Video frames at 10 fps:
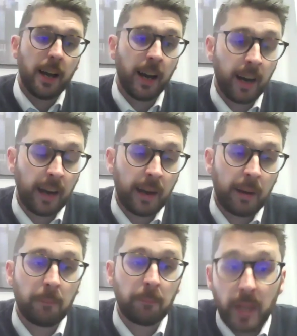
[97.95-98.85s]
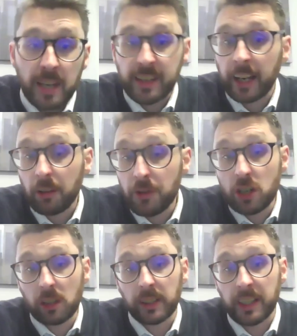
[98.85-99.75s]
As
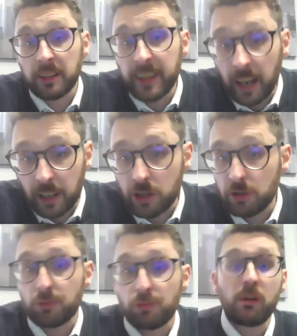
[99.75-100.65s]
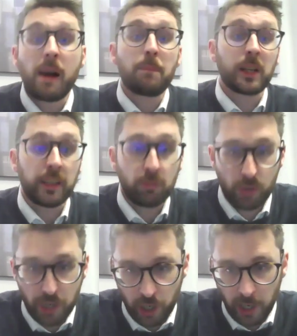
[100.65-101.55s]
artificial intelligence rapidly
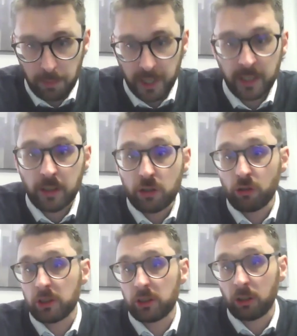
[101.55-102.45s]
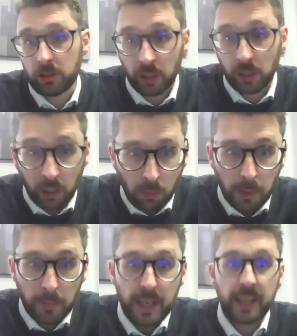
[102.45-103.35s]
reshapes industries across the
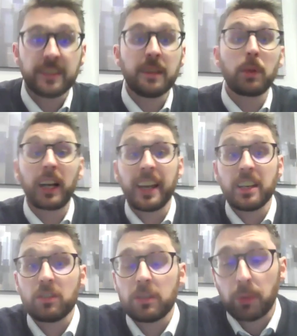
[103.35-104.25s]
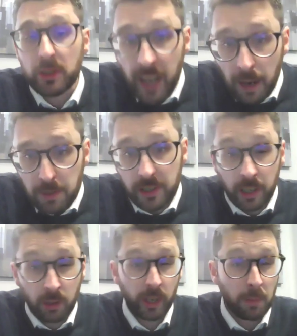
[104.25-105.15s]
globe, its implications for
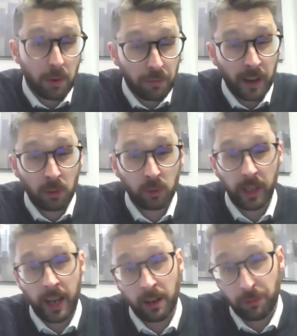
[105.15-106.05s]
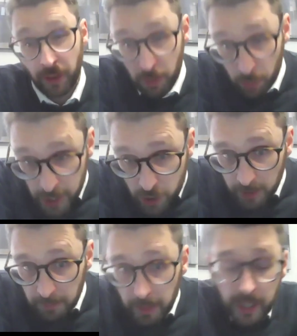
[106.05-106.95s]
cybersecurity are profound and
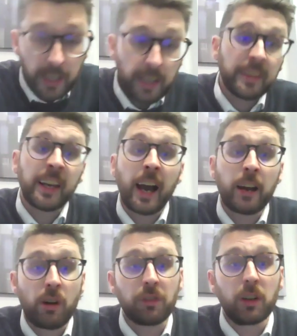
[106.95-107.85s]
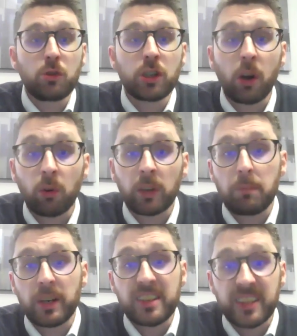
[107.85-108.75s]
far-reaching. The AI revolution not only
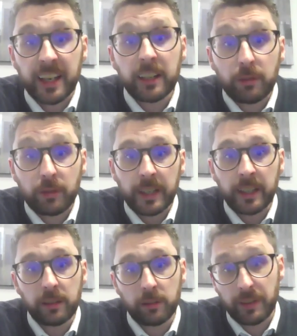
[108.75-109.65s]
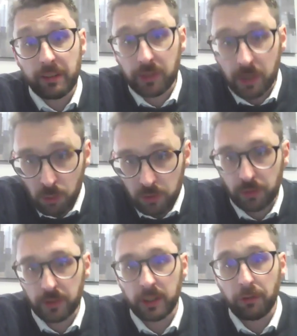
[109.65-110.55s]
brings innovative tools
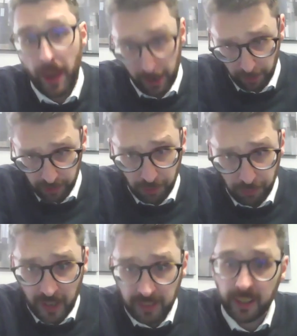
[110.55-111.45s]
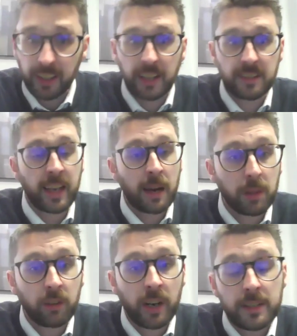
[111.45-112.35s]
for defending against cyber
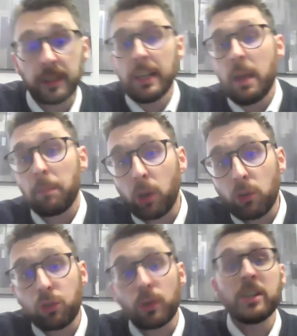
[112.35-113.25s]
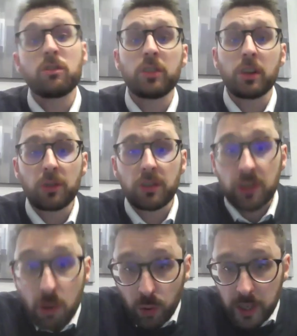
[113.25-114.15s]
threats, but also introduces
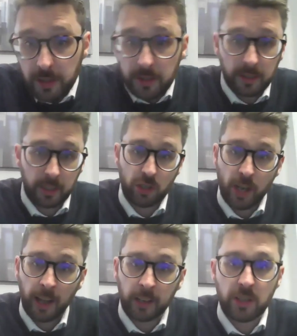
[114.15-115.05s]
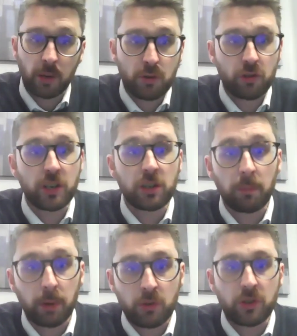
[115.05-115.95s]
new risks that challenge our
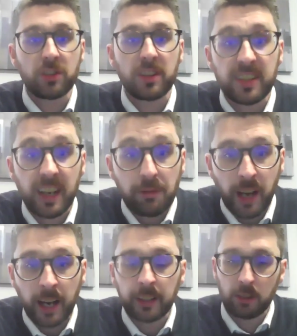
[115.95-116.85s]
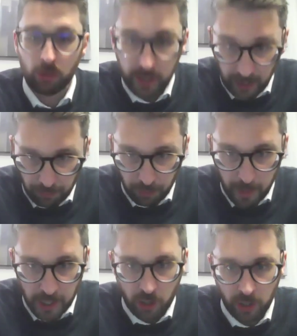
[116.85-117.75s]
traditional approaches to safeguarding critical
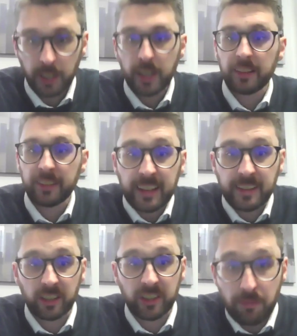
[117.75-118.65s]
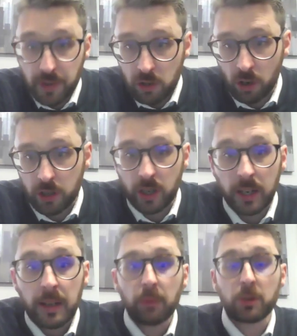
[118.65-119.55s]
information, data, and
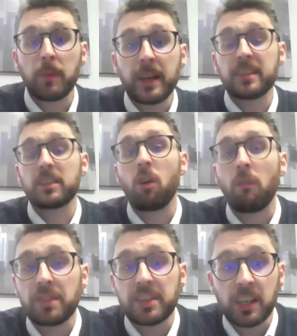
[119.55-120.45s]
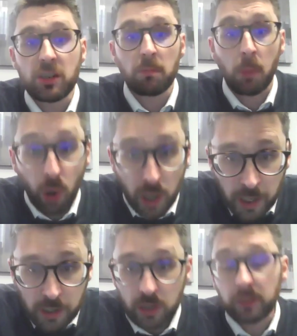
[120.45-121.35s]
infrastructure, which makes this conversation more
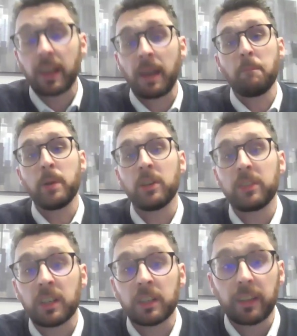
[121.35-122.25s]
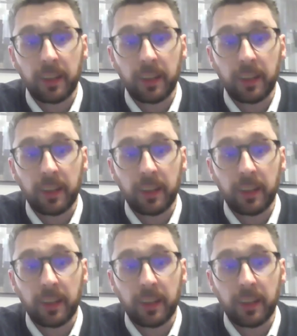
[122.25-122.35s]
urgent and pertinent